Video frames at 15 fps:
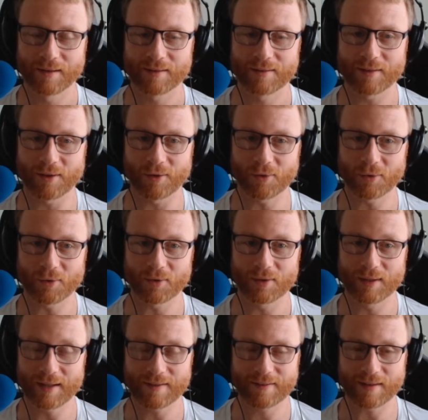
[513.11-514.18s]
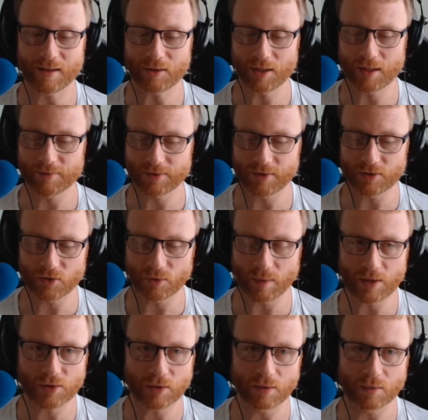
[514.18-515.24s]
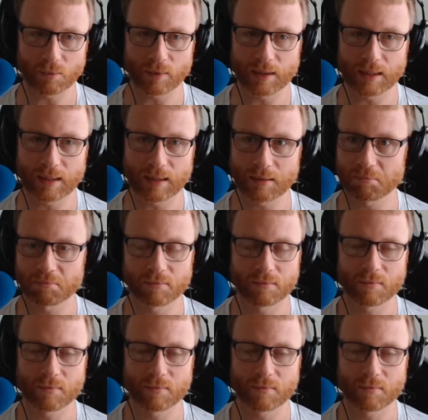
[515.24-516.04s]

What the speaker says: So let's say you have a situation where